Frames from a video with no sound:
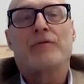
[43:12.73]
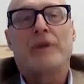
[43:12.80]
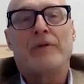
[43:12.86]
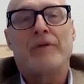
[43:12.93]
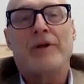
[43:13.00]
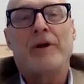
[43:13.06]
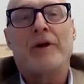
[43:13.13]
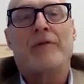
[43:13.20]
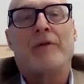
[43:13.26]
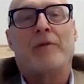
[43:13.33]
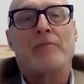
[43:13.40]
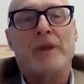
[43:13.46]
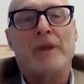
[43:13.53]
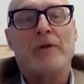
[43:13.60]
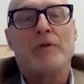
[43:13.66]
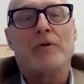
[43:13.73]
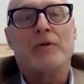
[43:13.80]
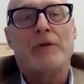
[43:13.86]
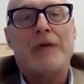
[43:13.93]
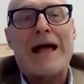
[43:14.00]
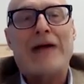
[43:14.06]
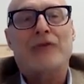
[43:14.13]
living of the middle
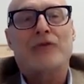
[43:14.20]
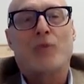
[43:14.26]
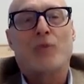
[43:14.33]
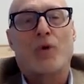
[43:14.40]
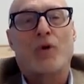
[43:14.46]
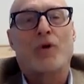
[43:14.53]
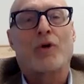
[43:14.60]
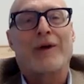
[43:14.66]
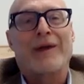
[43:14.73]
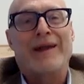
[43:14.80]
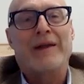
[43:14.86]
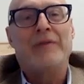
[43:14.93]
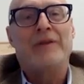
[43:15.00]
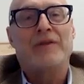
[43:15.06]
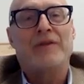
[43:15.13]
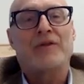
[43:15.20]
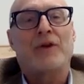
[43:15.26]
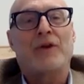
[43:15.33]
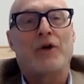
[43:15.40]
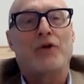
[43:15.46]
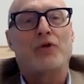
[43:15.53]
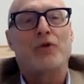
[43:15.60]
class worker in this
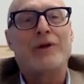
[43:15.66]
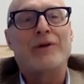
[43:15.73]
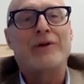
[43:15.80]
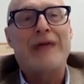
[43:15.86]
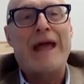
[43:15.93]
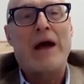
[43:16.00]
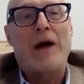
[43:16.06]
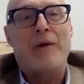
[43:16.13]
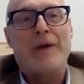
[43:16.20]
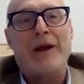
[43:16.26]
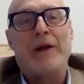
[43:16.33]
country down,